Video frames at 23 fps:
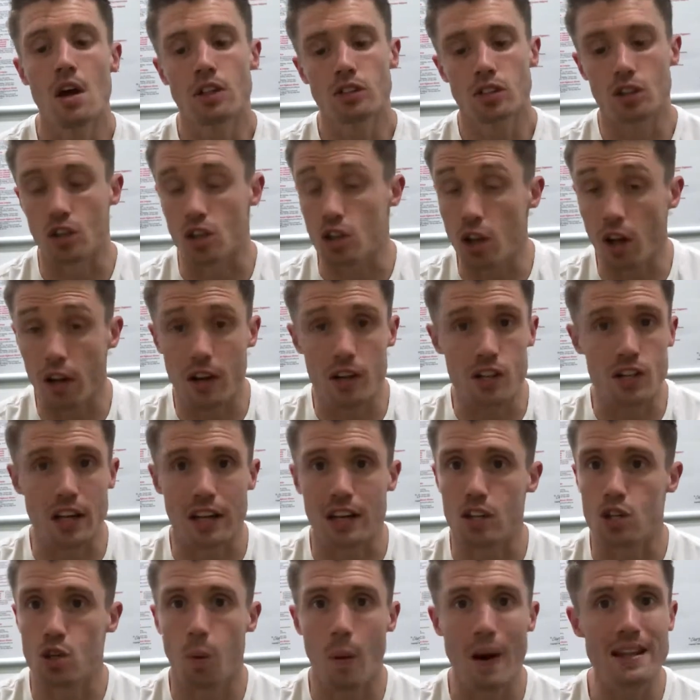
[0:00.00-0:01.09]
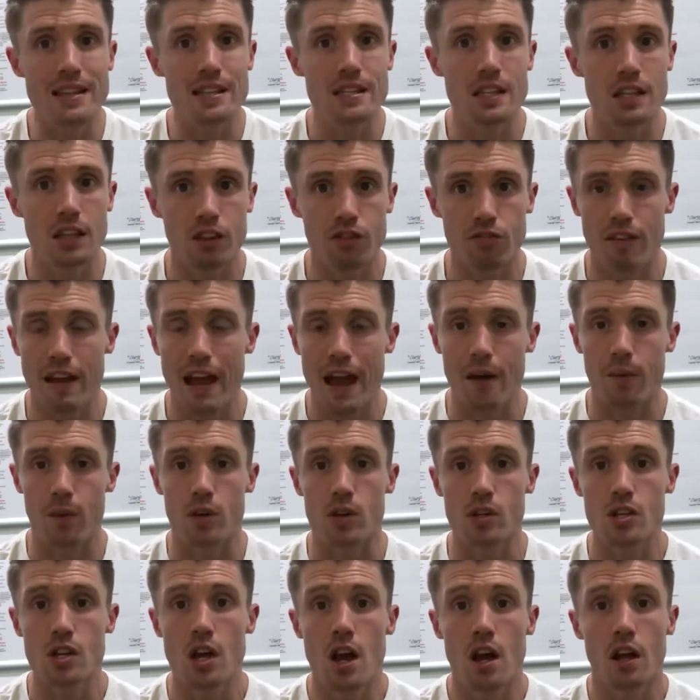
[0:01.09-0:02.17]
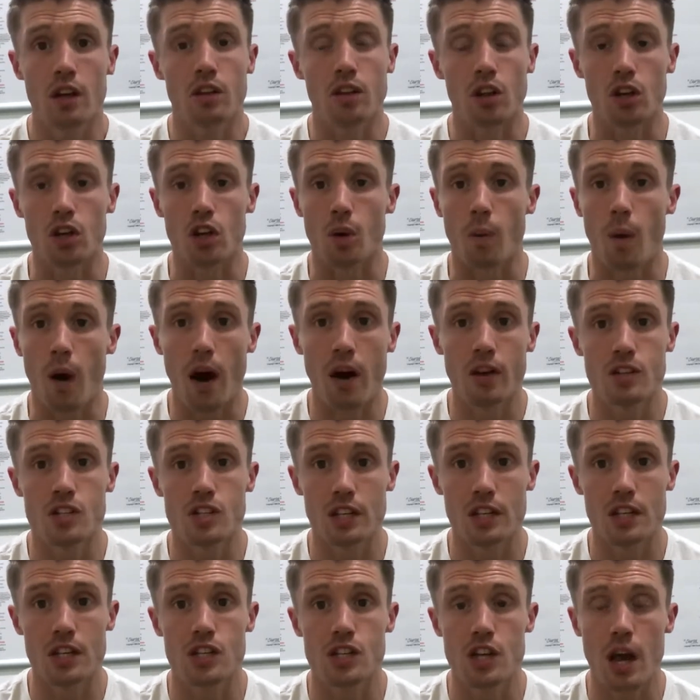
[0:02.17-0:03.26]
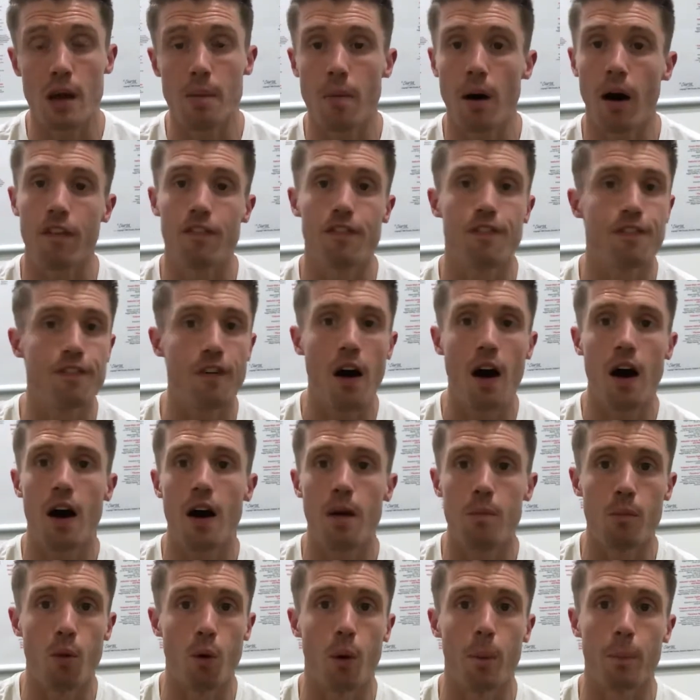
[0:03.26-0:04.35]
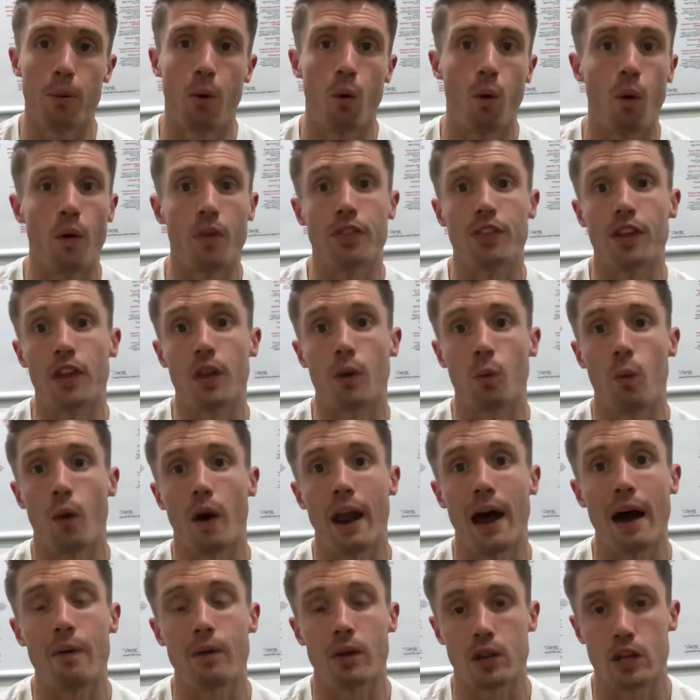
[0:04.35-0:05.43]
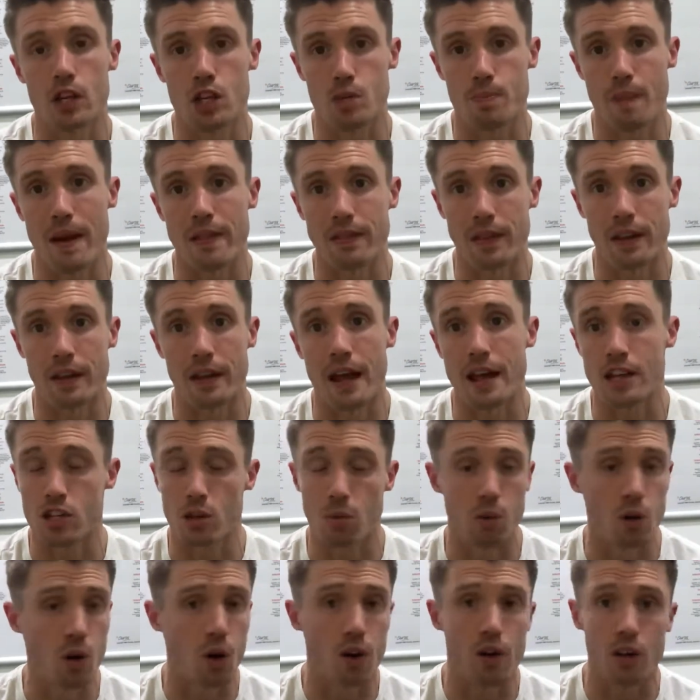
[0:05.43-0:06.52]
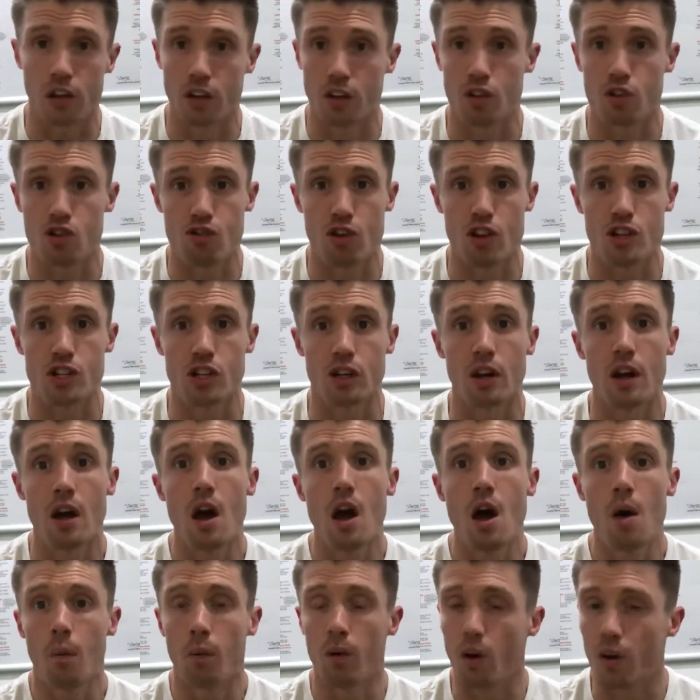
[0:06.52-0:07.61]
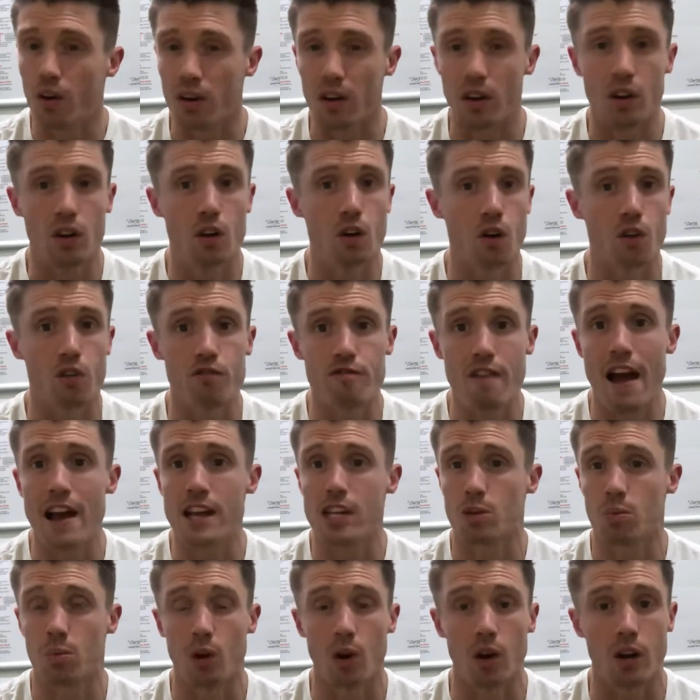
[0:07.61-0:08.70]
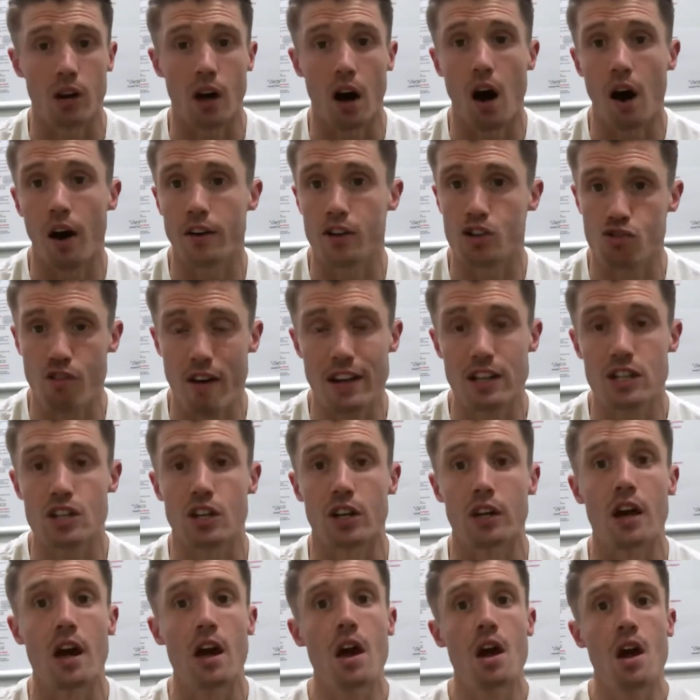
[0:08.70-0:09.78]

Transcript: So that, like I said, the 23 hours that you aren't in the gym are far more important than the 1 hour that you spend in there. So we're looking at nutrition, we're looking at good rest, we're looking at hydration.